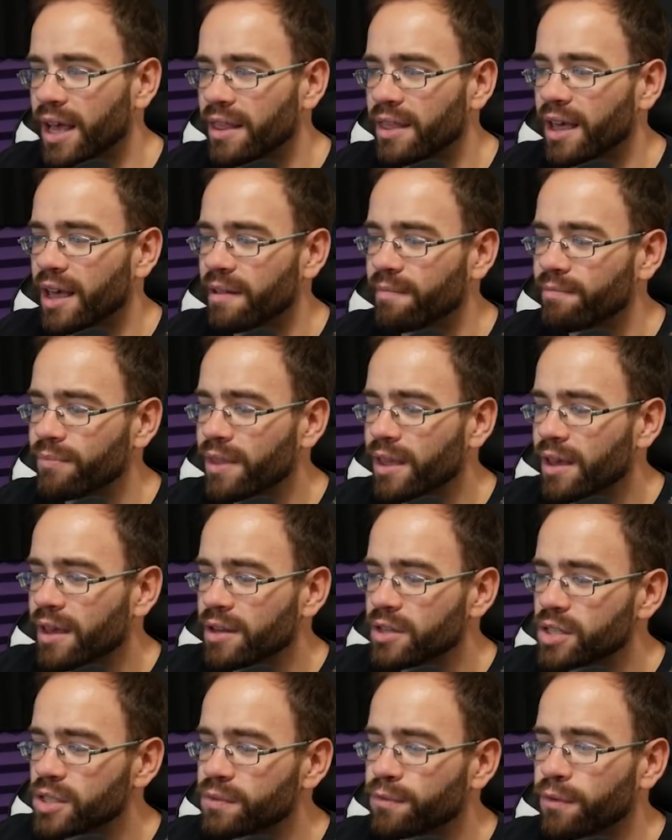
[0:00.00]
And then
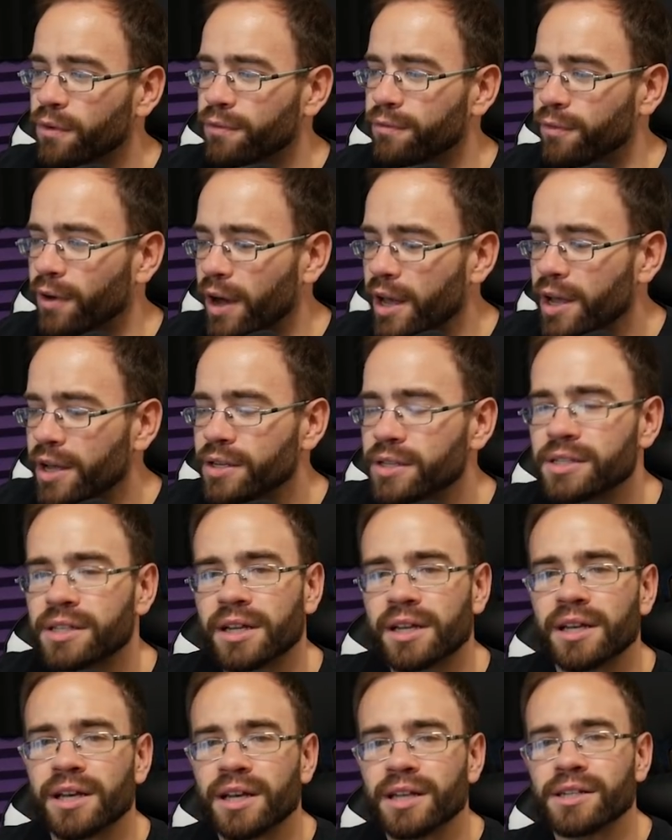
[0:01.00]
just for fun, just
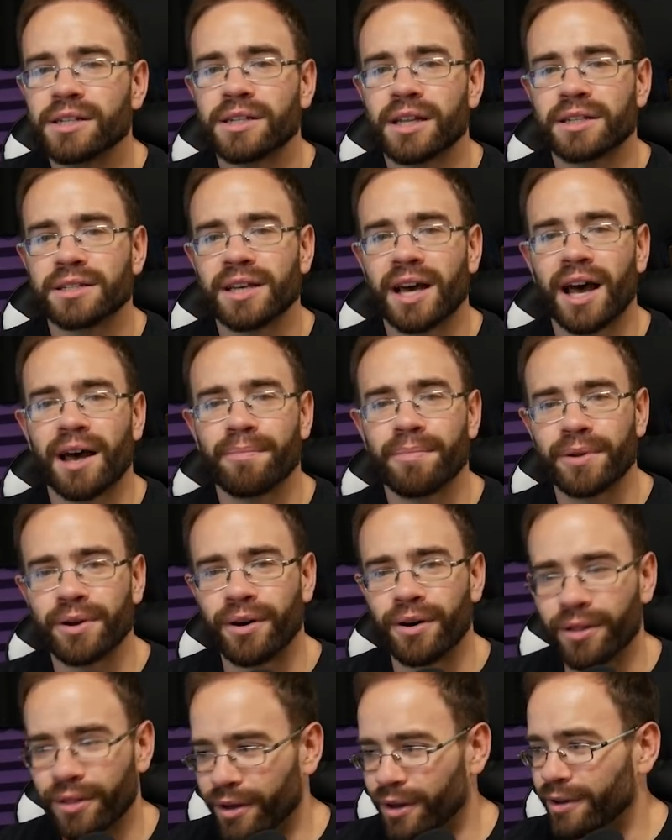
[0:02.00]
to just to top it
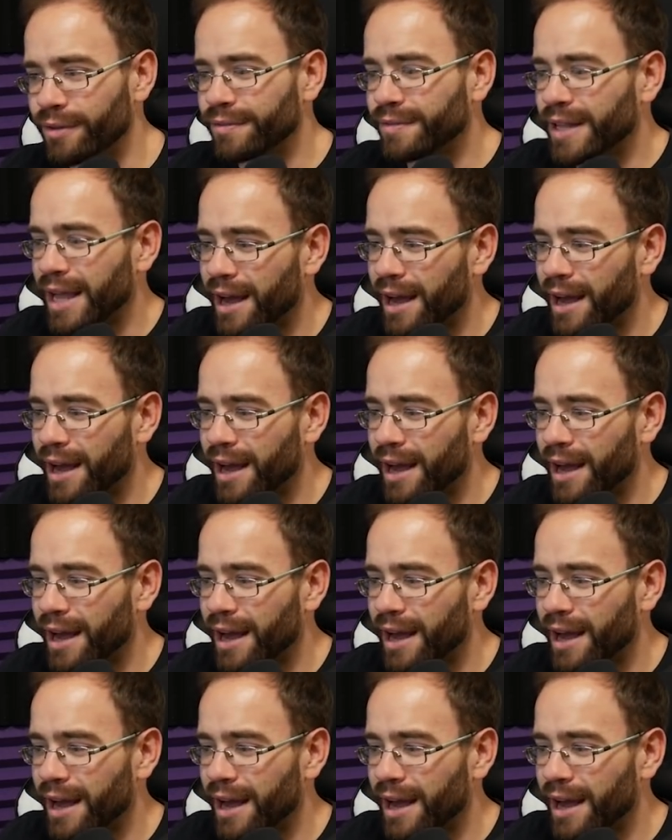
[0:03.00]
all off,